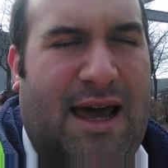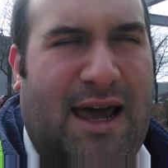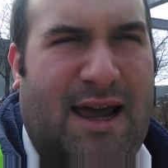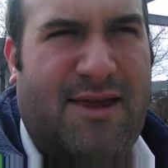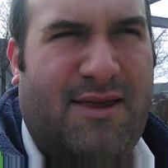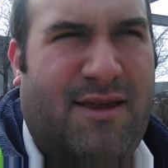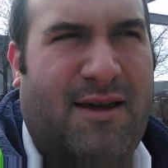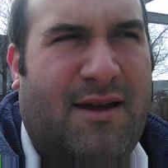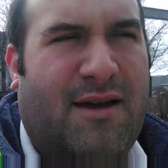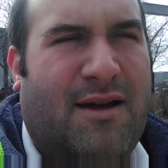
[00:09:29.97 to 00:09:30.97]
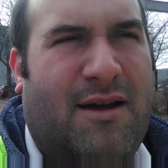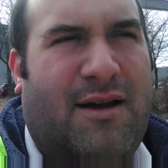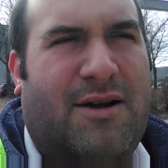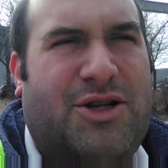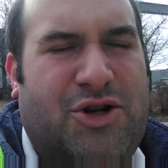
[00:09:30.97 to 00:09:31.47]
in
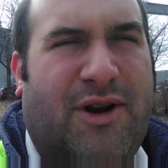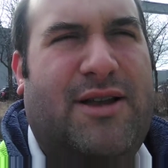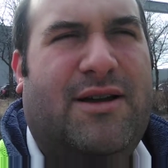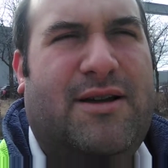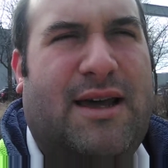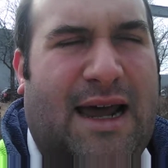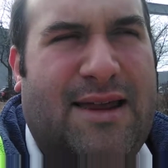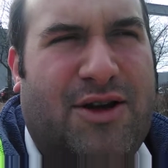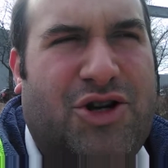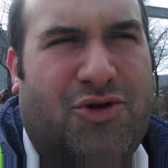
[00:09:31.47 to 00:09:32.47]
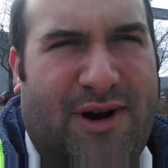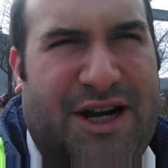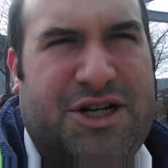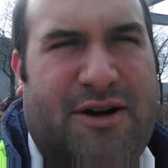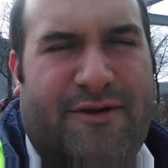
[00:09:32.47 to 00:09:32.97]
the
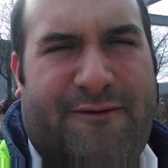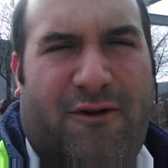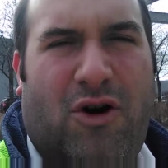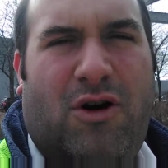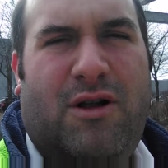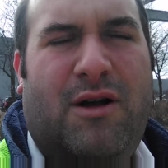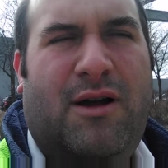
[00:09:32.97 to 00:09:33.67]
duration of the fall,